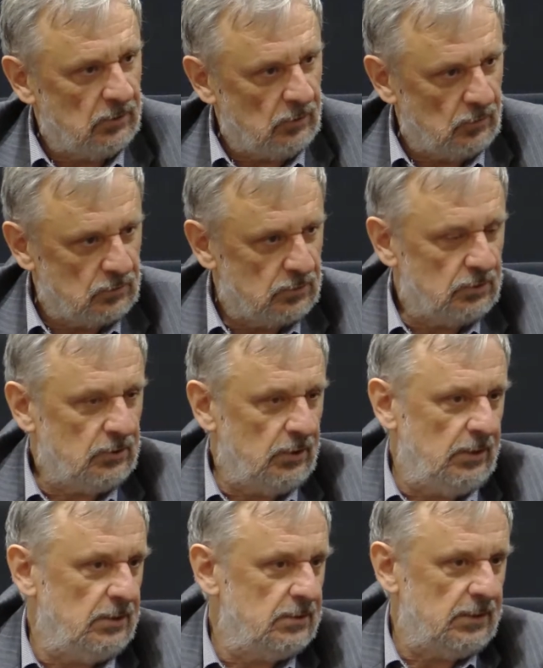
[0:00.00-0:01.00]
and
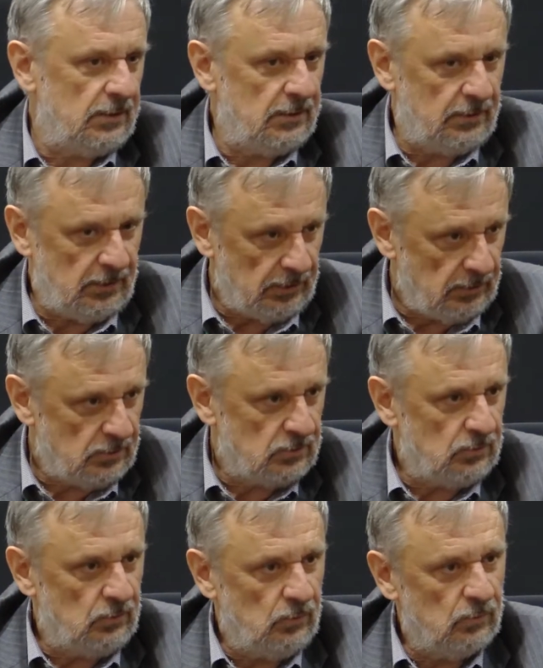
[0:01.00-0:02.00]
constraints and
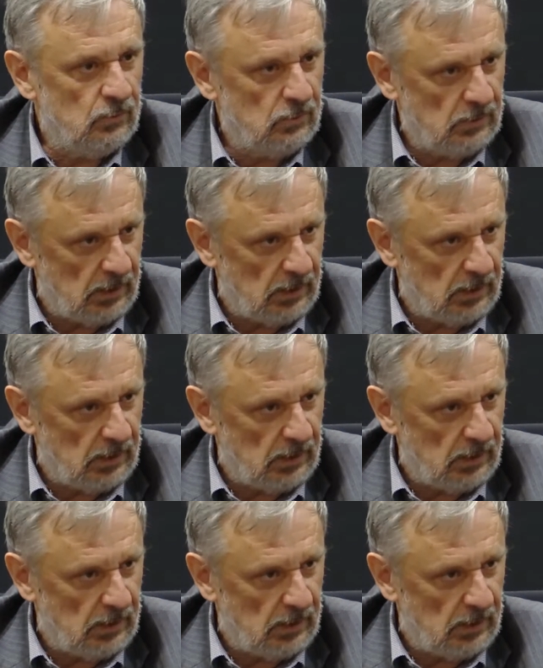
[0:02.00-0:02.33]
things you